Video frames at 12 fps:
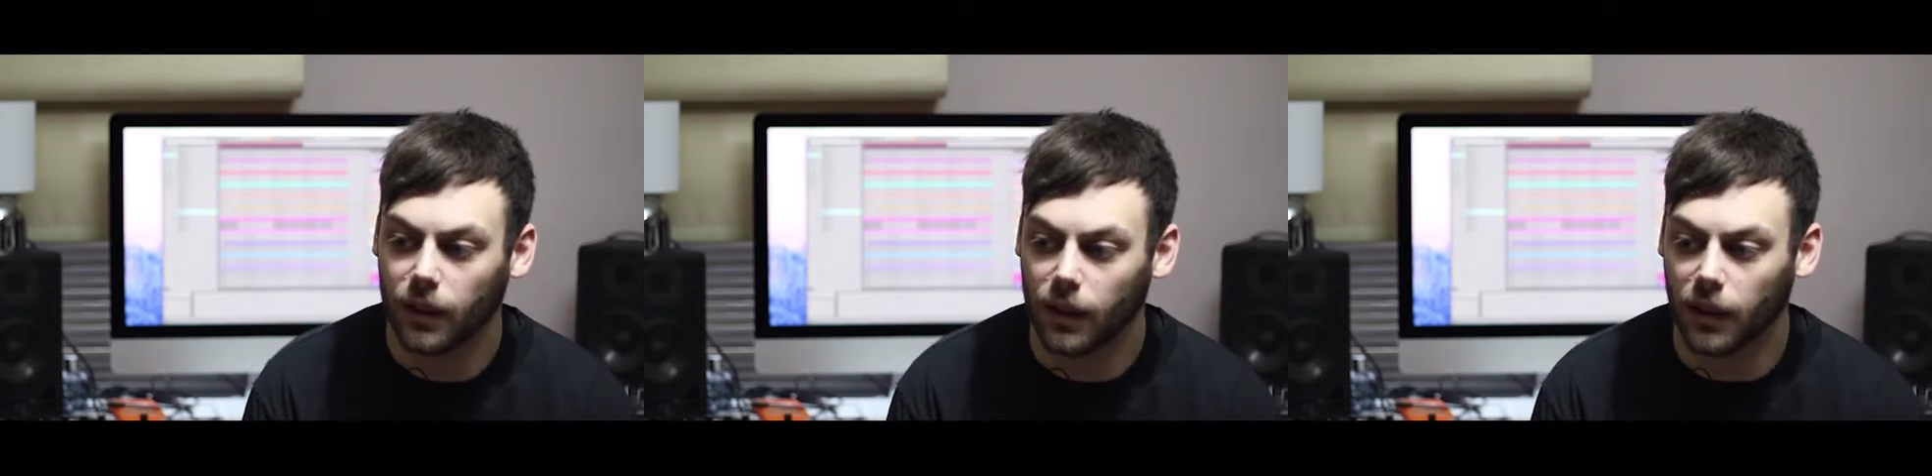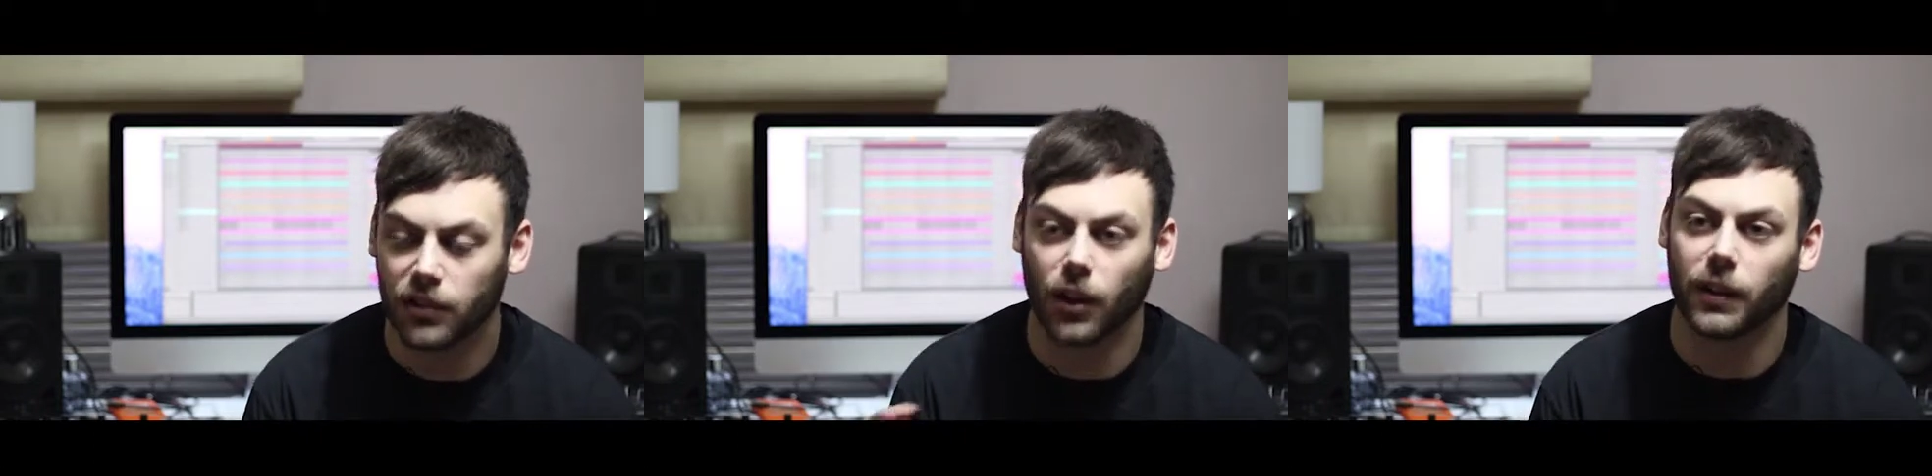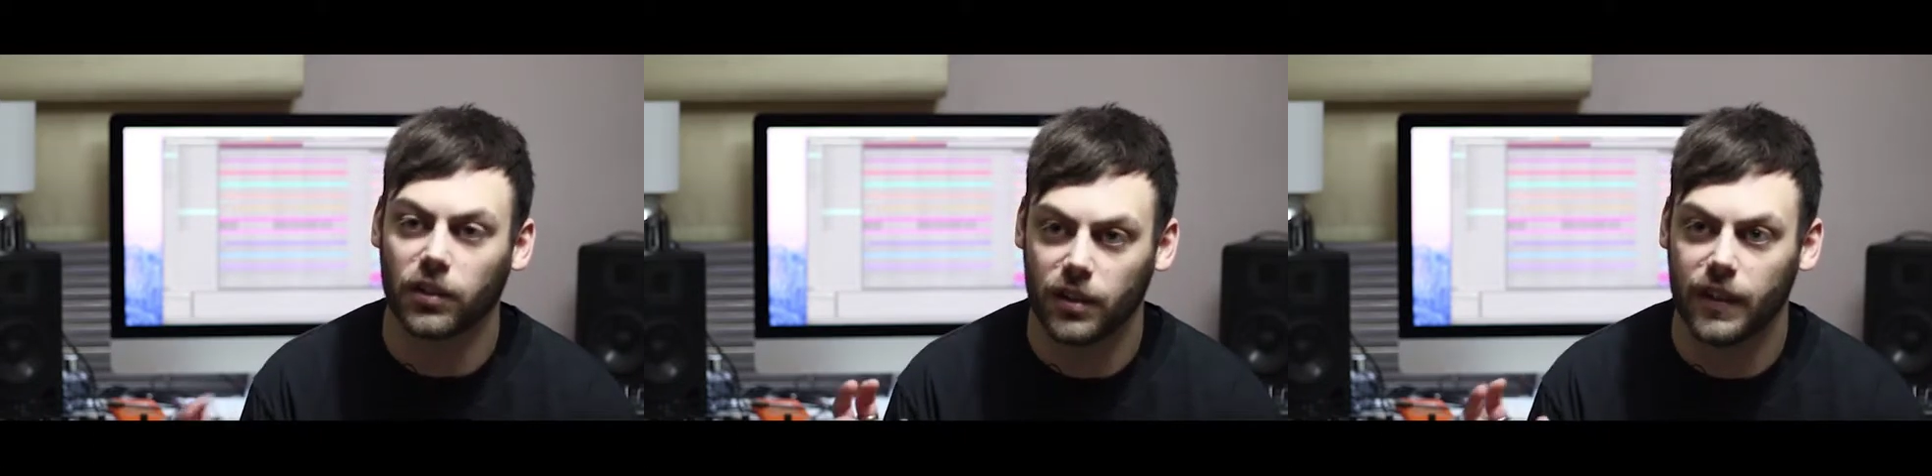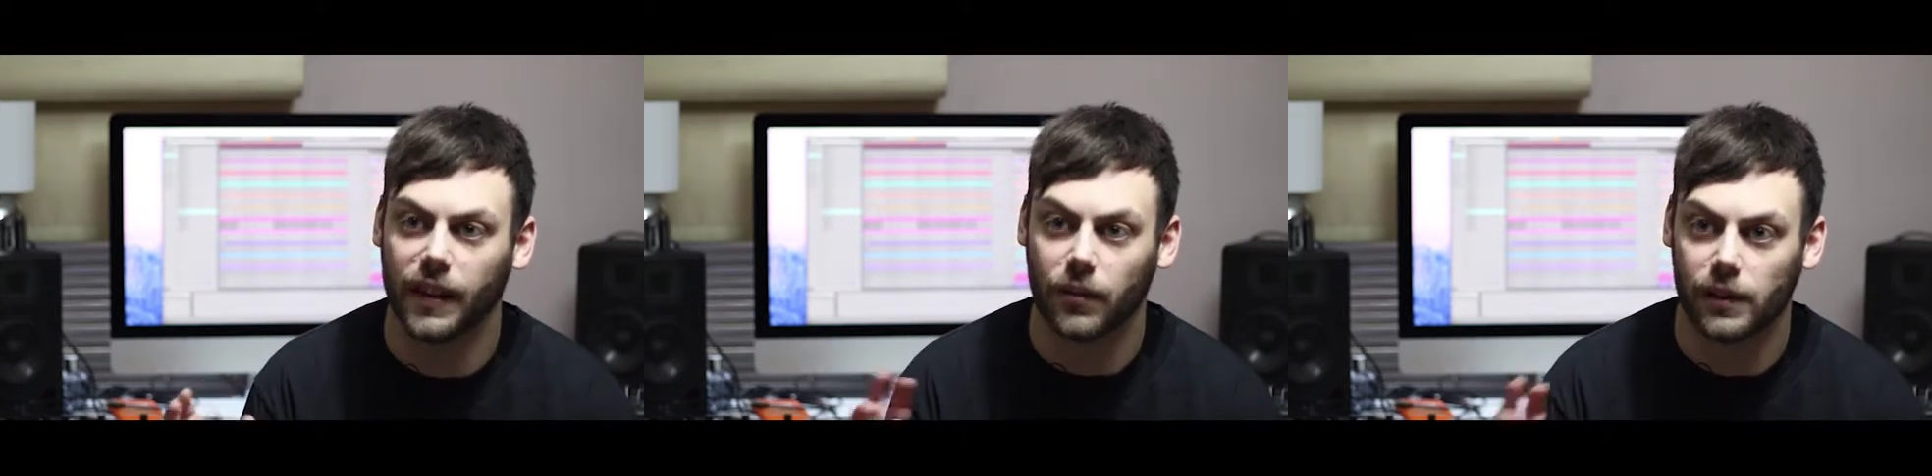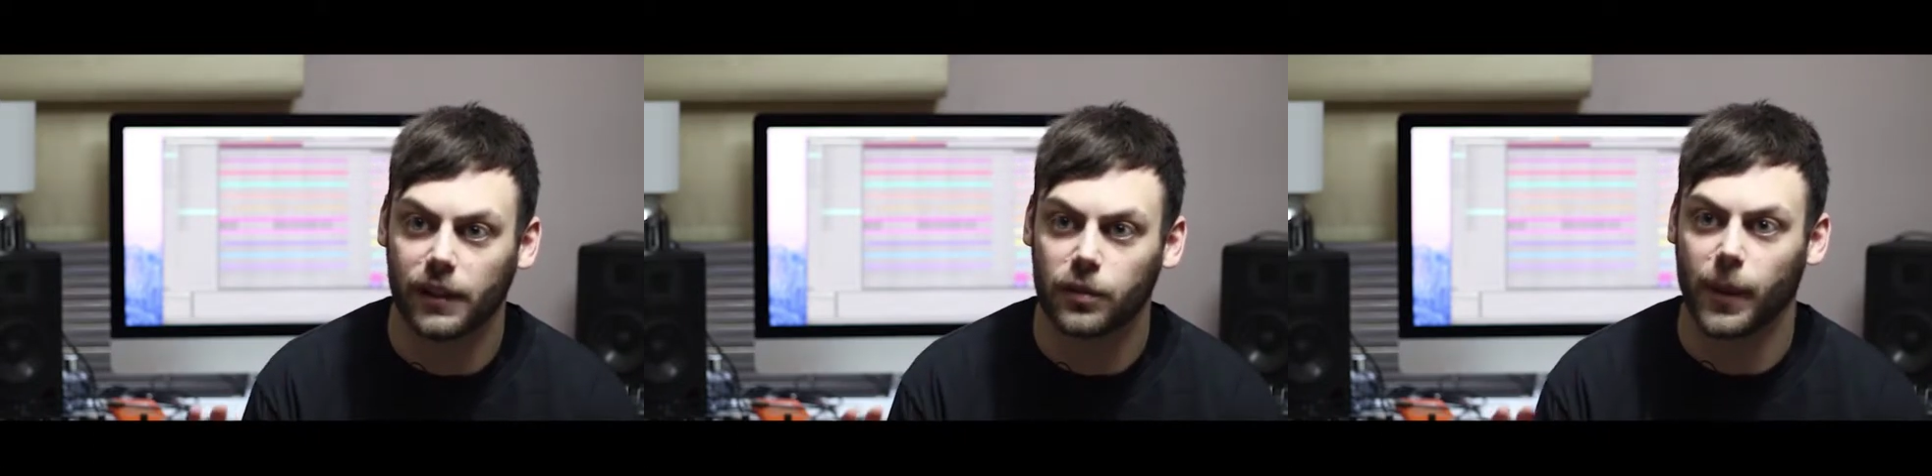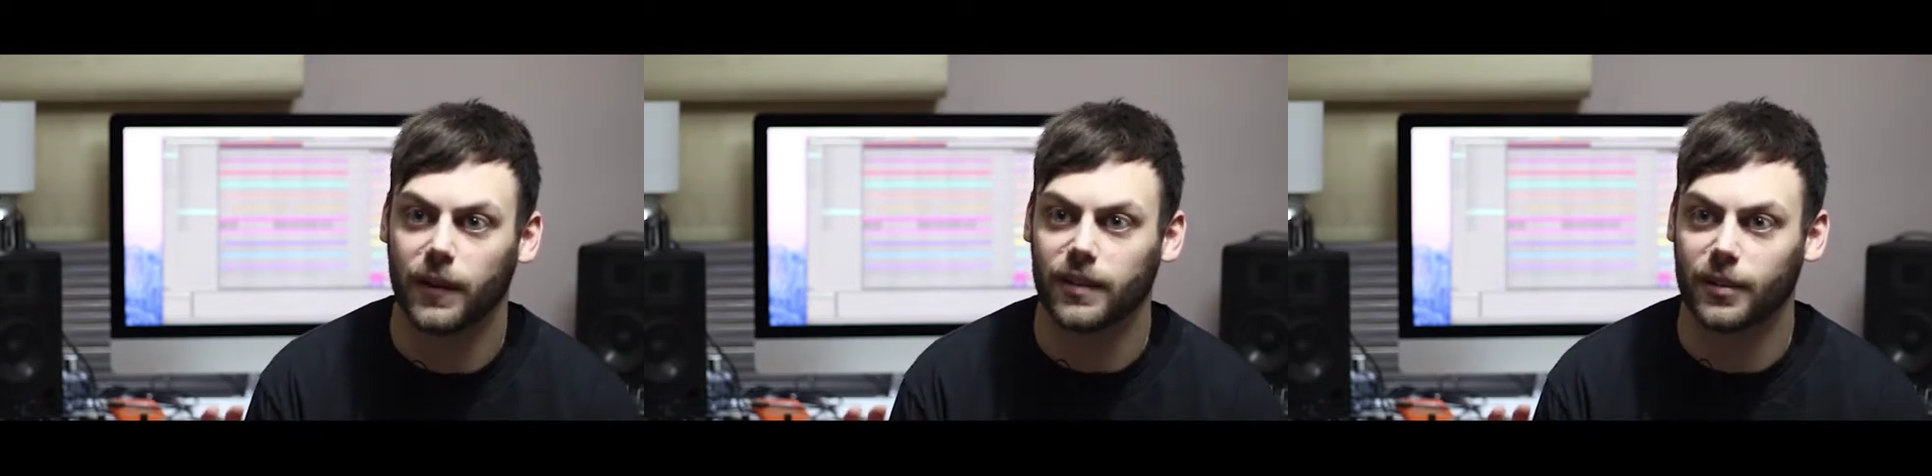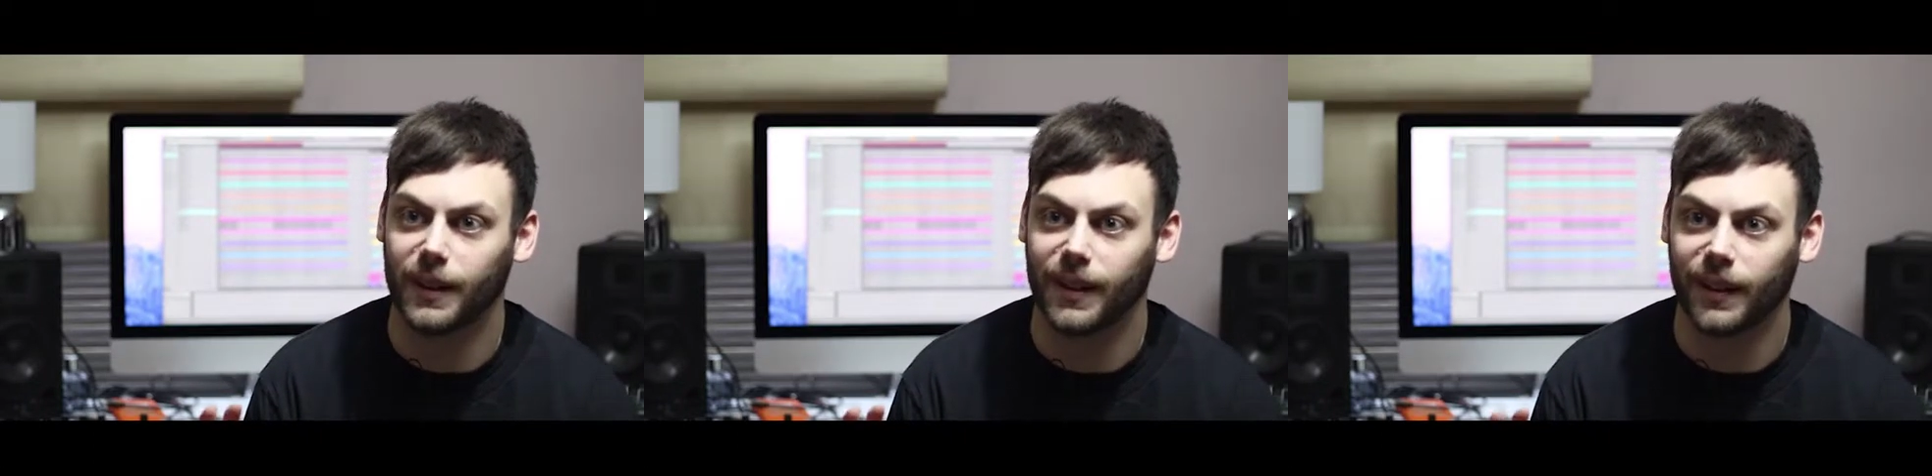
the sonics of it that really spoke to me,